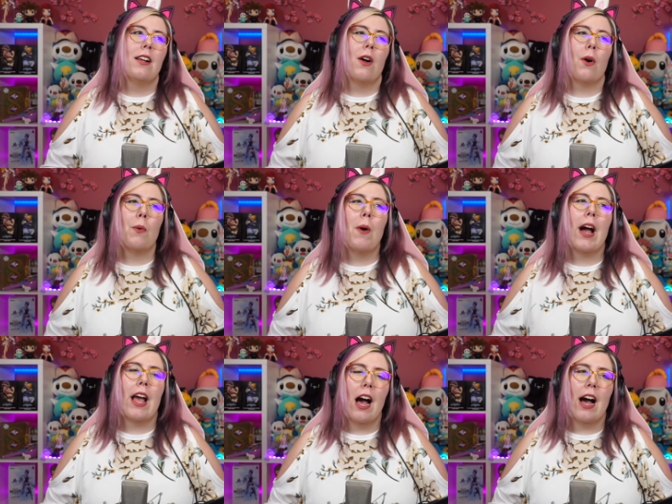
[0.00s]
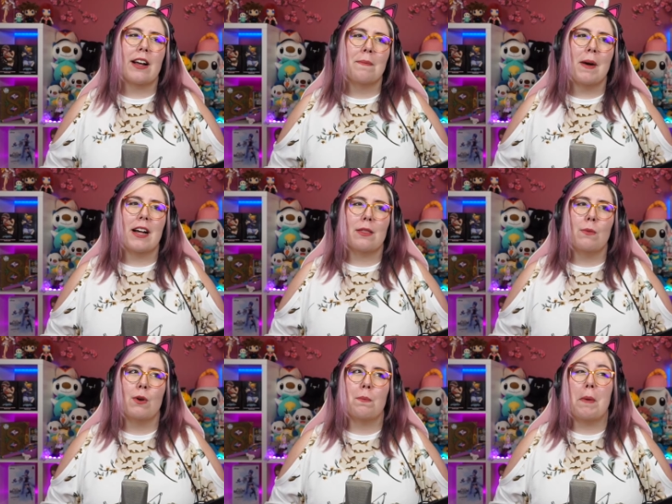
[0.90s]
or why Hawk Moth
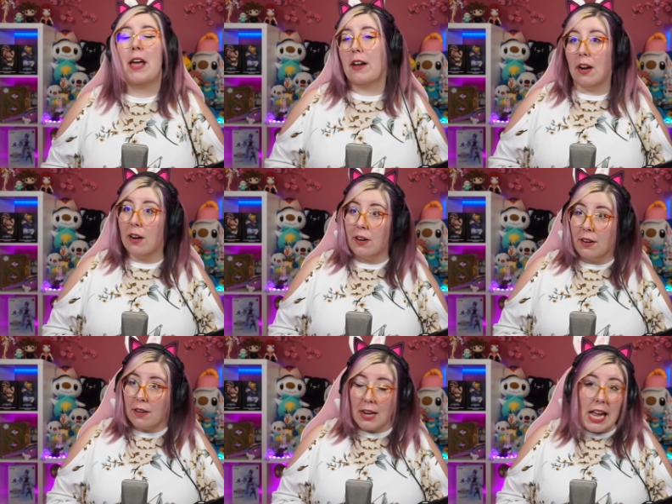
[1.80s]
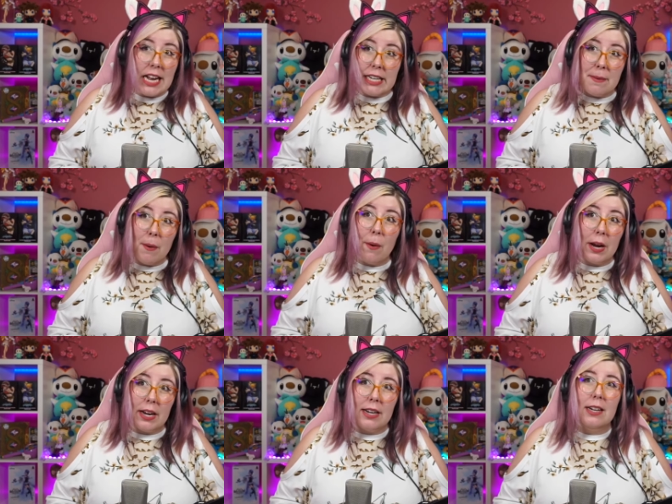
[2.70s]
won't pick her anymore.
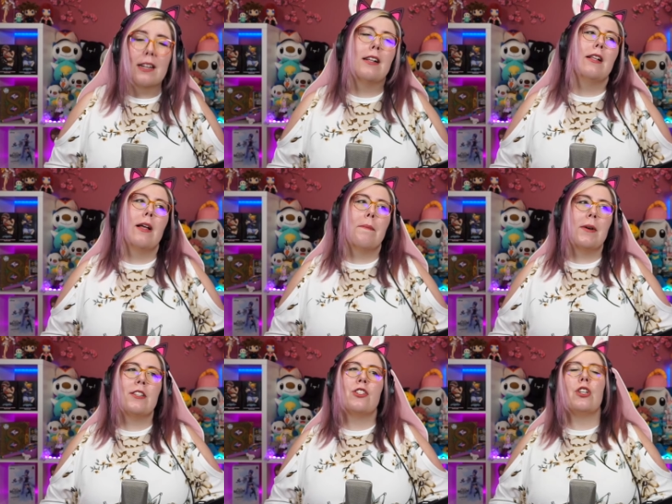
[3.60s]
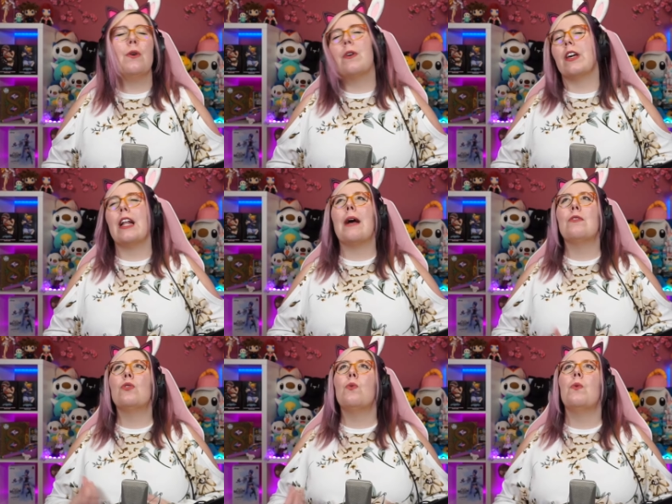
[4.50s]
But so good. I
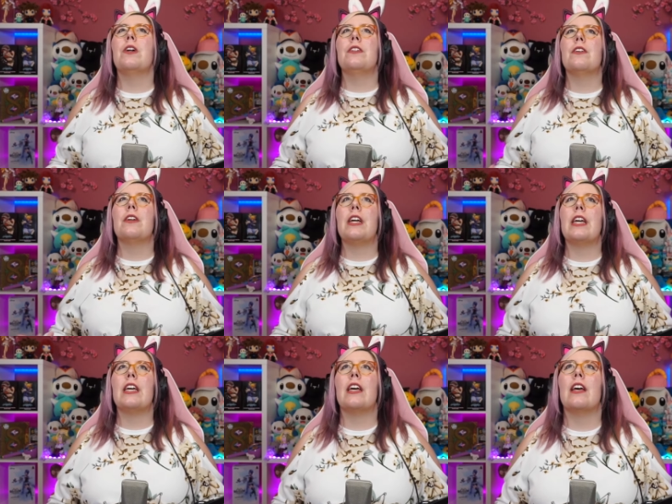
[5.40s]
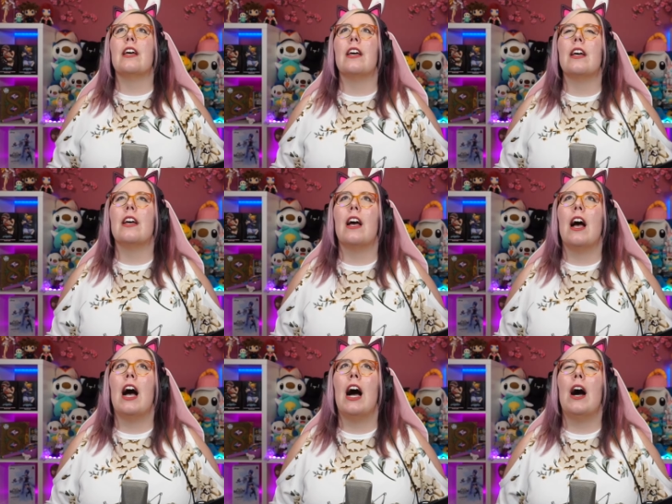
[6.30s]
was wondering
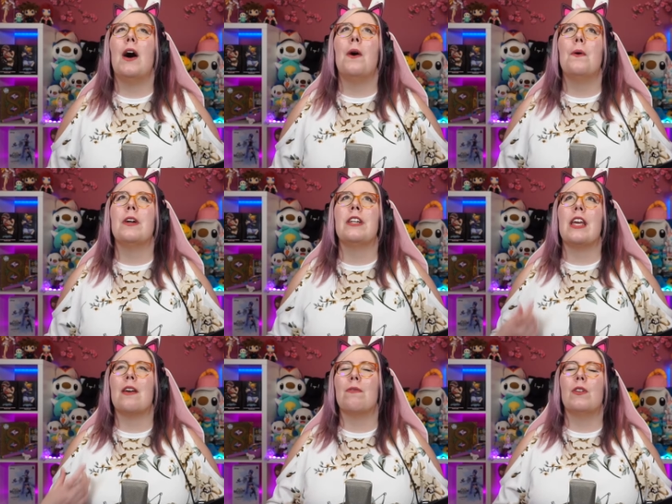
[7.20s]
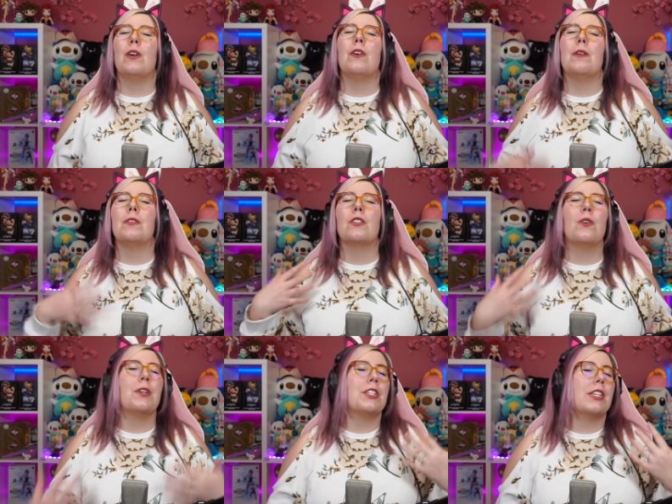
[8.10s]
how and if Chloe was
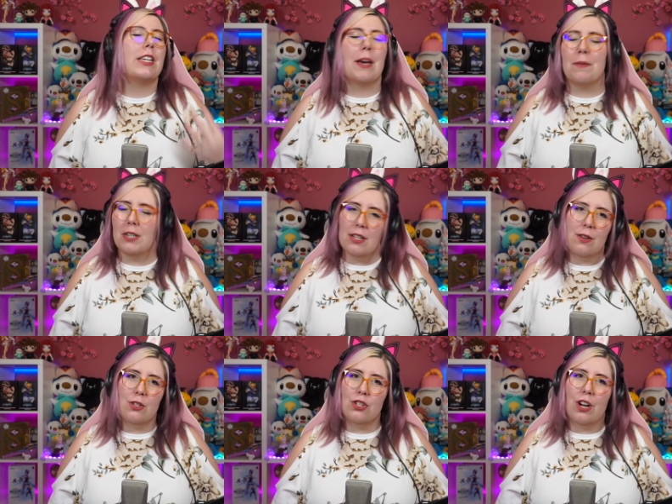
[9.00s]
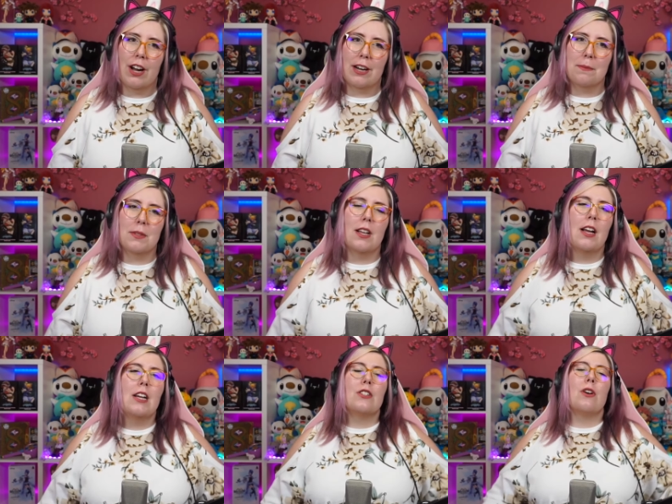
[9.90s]
going to get one of those charms.
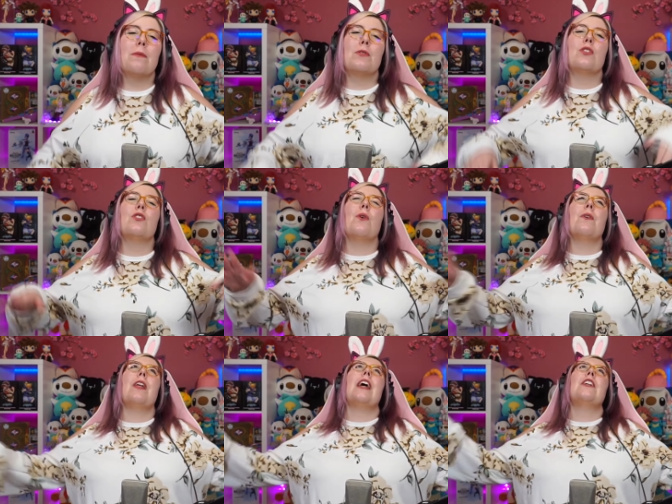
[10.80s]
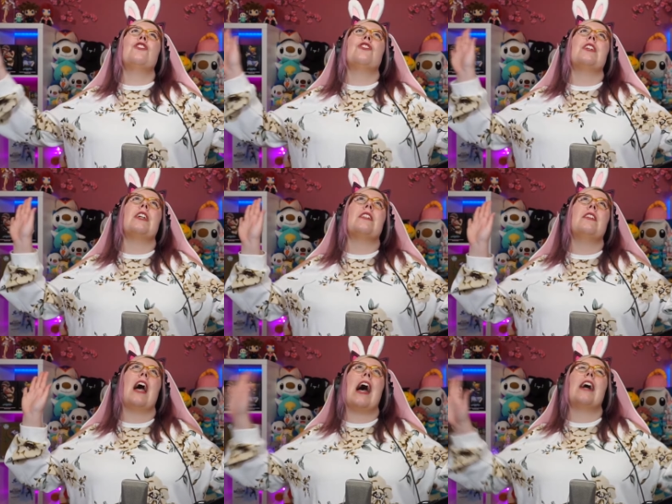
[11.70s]
So I'm so glad she
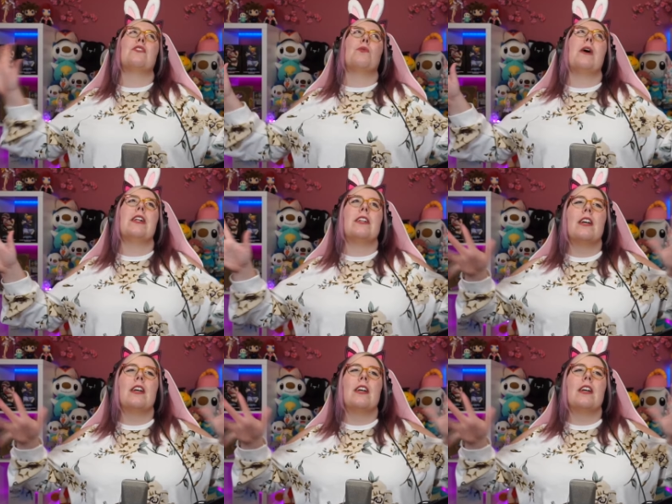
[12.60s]
has one.